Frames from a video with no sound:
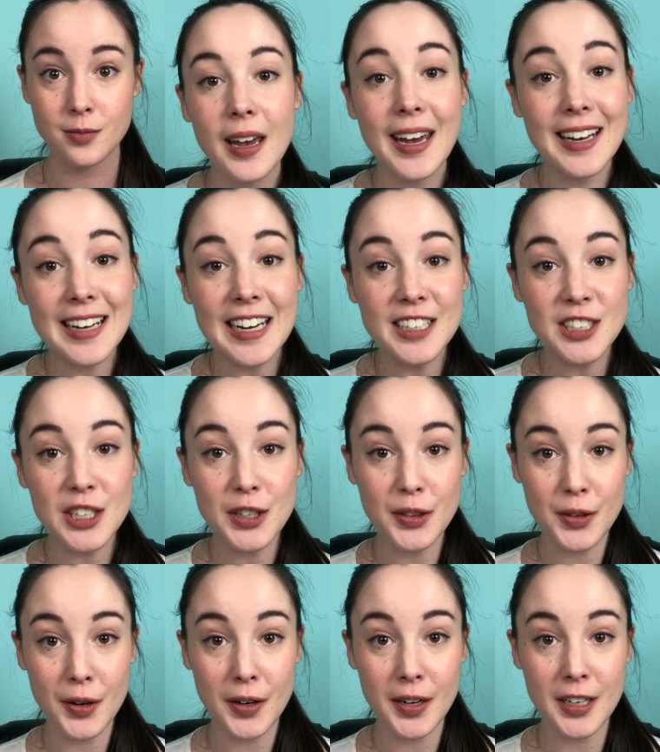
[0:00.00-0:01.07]
In
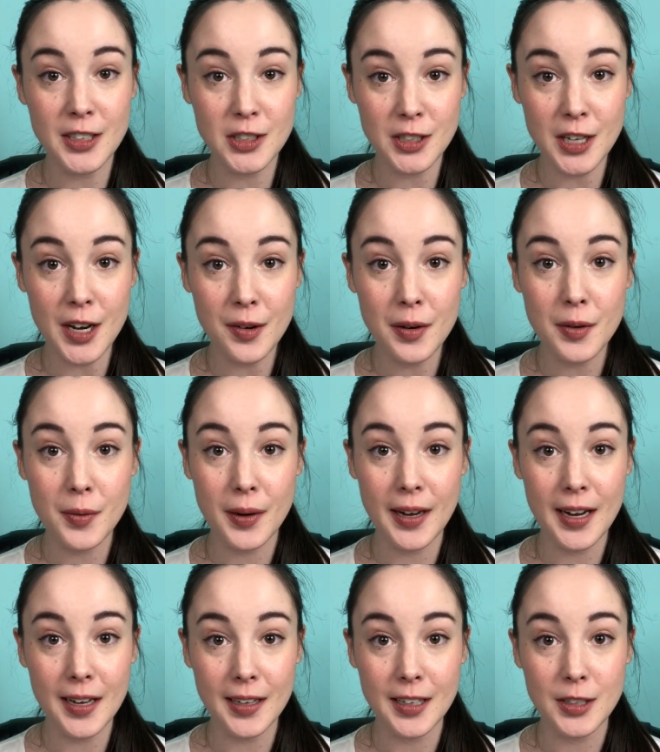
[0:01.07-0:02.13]
1930, Gennaro
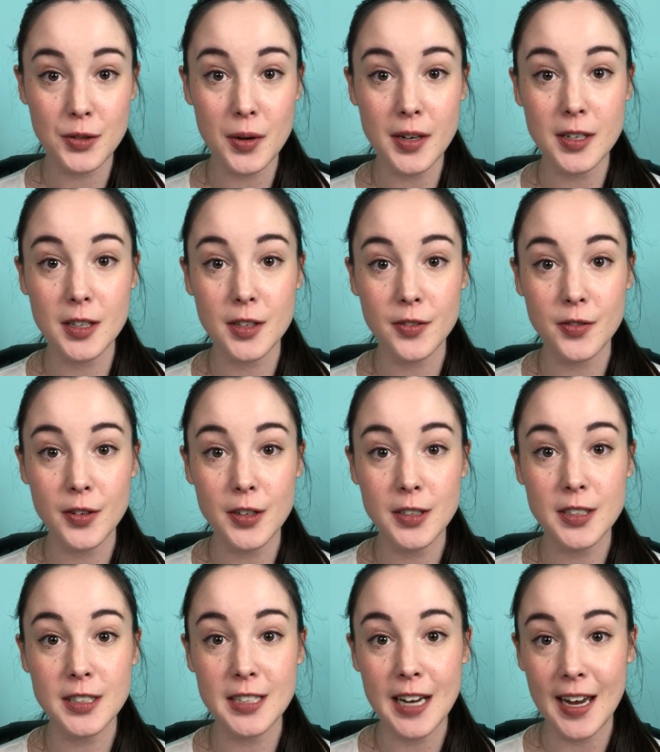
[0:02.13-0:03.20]
Righelli directed the
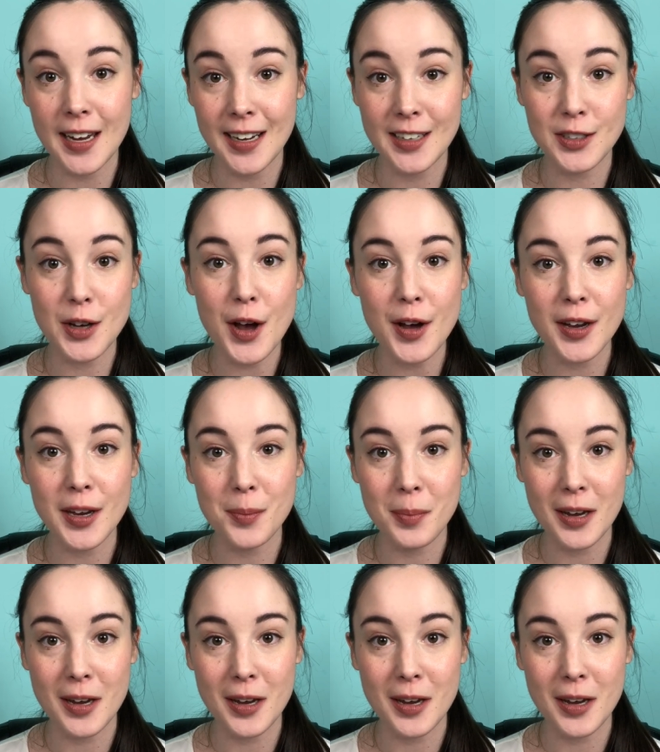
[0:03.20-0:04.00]
first Italian talking